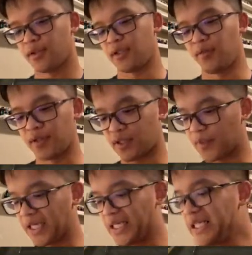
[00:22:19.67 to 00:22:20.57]
Give me some
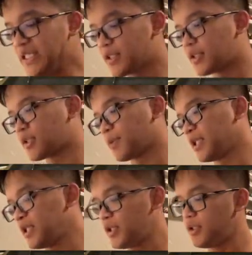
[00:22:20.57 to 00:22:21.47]
elites,
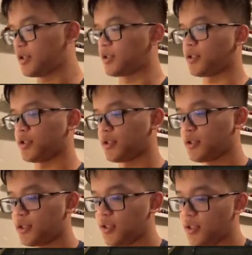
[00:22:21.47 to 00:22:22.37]
please.
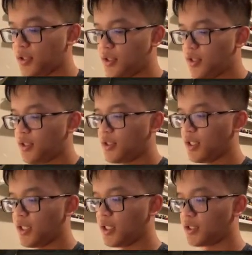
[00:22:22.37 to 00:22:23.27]

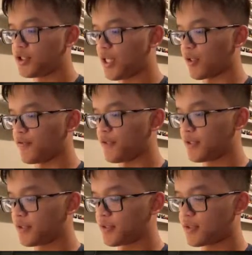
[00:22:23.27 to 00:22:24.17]
Shatter
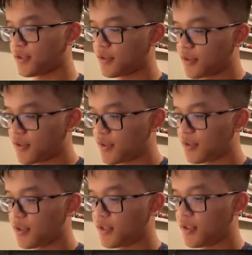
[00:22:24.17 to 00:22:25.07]
Fist,
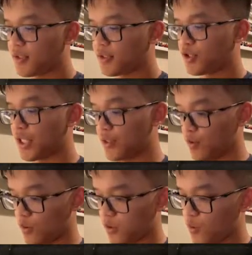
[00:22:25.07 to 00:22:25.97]

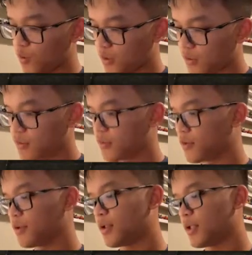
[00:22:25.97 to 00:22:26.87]
Shadow Cloak,
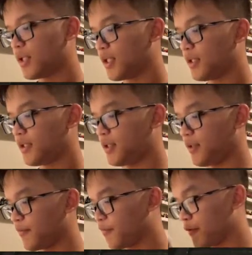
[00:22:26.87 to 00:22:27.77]

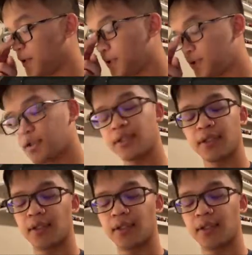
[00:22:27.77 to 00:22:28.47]
Deep Freeze,